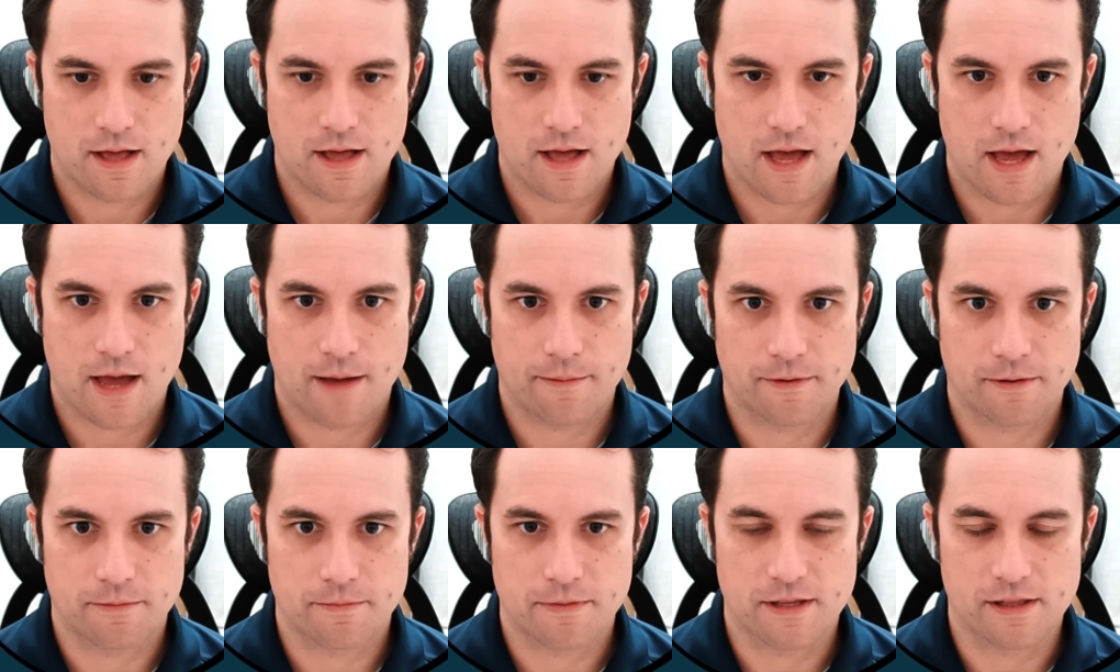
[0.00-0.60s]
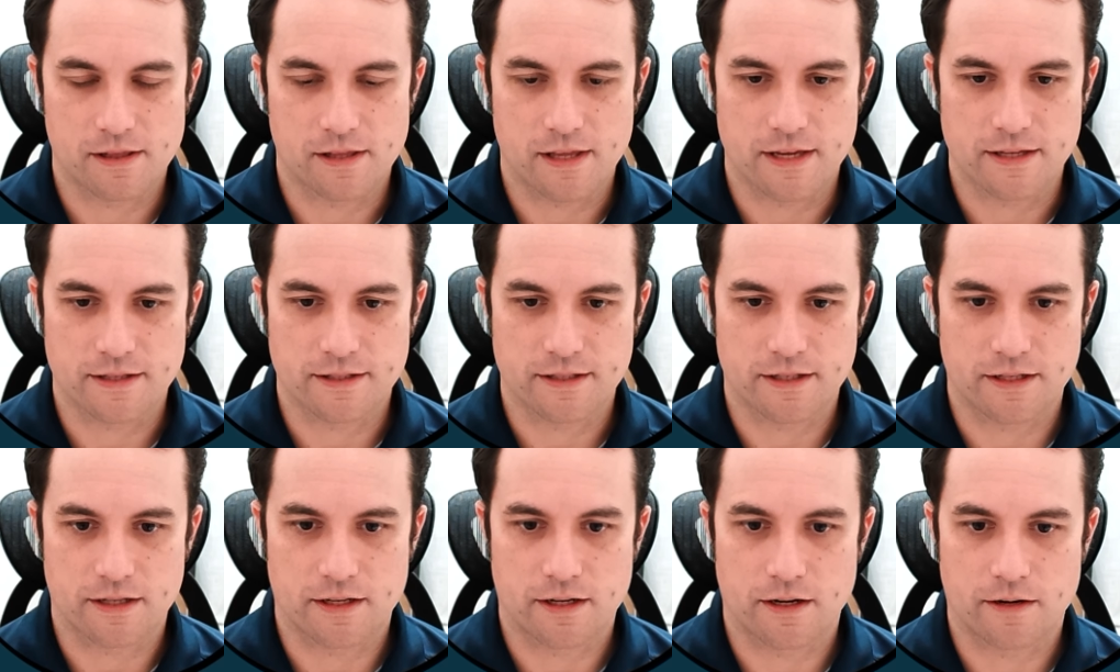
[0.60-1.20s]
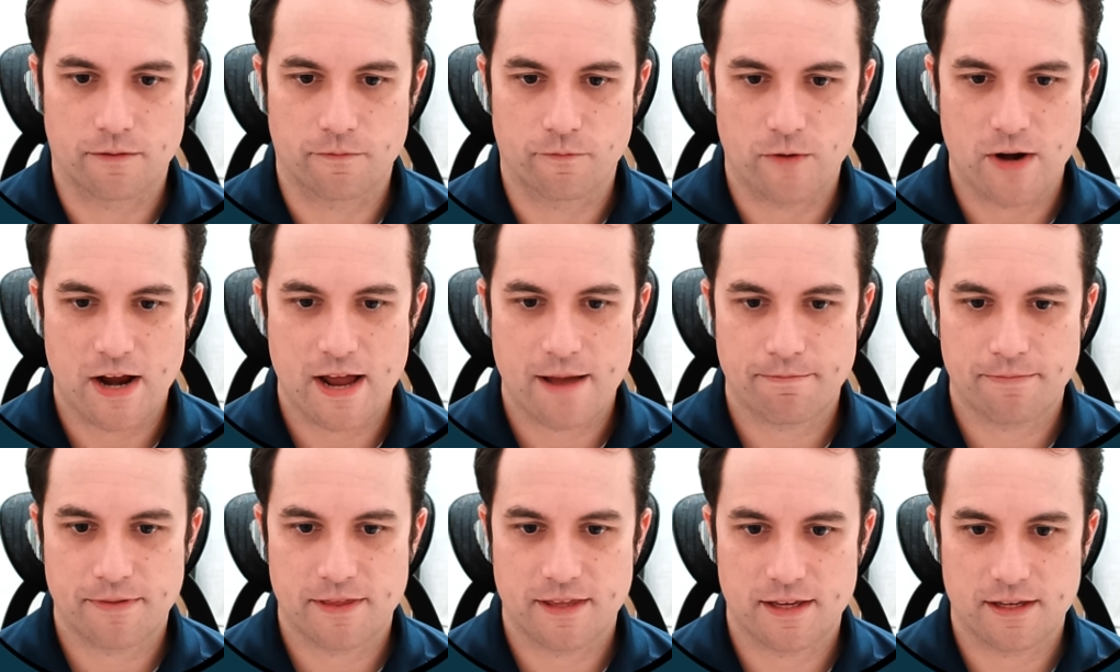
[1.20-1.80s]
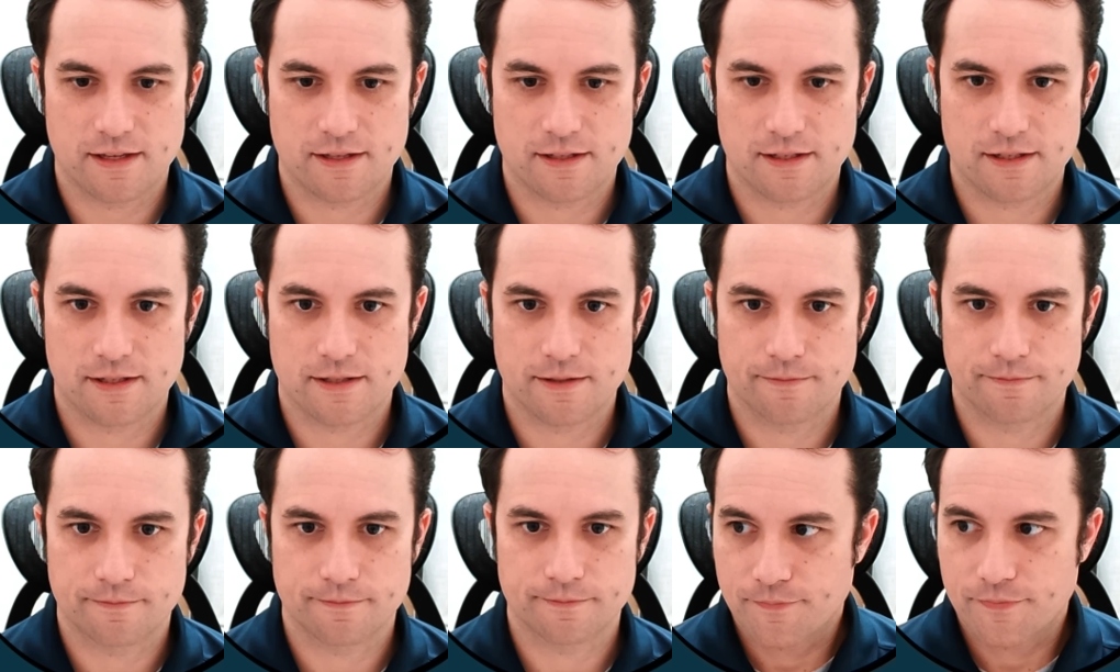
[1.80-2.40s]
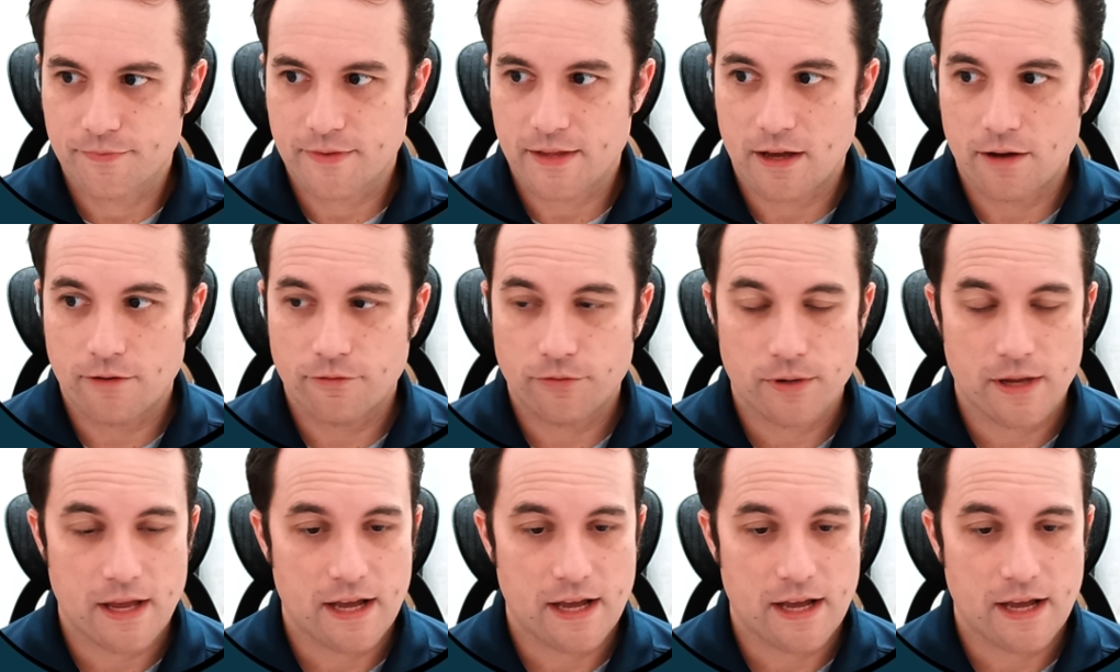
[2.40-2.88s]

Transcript: I'm going to be lazy and unwrap this. Now, if we